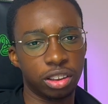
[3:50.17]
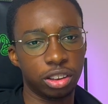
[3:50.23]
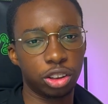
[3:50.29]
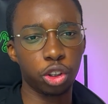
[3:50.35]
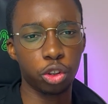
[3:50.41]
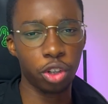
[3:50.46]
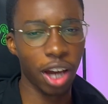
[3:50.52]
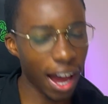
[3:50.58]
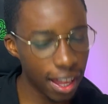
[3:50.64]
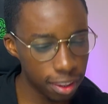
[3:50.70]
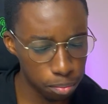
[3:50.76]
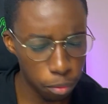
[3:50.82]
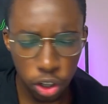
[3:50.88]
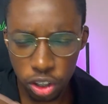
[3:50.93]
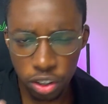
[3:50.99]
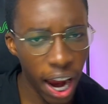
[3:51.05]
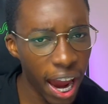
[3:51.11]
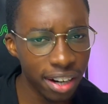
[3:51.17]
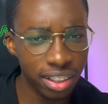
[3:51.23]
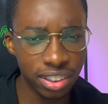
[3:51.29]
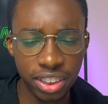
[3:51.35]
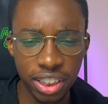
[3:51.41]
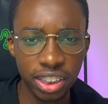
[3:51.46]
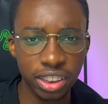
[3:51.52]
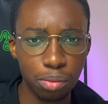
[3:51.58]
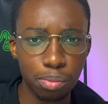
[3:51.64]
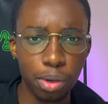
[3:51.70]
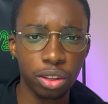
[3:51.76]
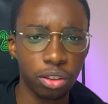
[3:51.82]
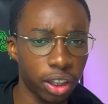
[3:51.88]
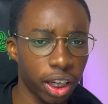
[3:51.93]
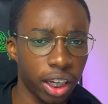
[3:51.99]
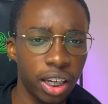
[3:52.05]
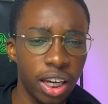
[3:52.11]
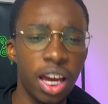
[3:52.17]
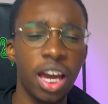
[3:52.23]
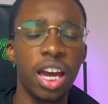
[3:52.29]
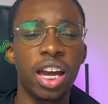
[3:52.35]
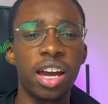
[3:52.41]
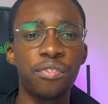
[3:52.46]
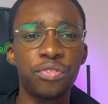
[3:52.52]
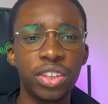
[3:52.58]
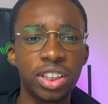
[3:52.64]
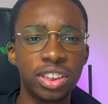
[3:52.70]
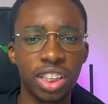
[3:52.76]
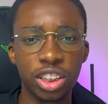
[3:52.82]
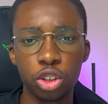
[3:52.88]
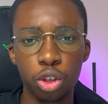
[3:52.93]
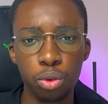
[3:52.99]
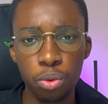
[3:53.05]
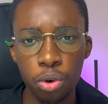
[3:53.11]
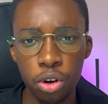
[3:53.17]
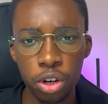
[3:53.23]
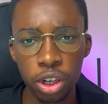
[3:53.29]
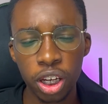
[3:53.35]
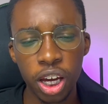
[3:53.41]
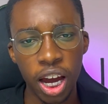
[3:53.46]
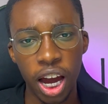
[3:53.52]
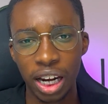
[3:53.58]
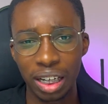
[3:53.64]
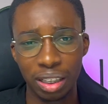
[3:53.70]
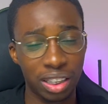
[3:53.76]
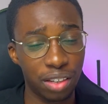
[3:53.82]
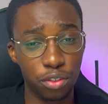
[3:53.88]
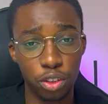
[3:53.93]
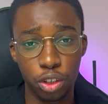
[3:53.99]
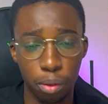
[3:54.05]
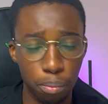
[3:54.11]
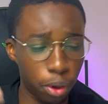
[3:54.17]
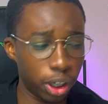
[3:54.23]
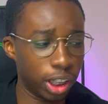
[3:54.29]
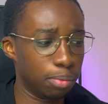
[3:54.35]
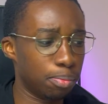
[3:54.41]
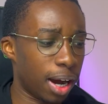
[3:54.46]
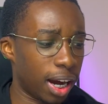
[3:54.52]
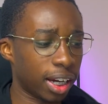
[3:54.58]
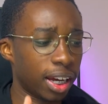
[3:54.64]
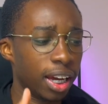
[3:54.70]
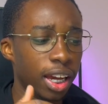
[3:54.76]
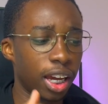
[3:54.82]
So you add more guarantees about, okay, if this doesn't work, I'll give you your money back.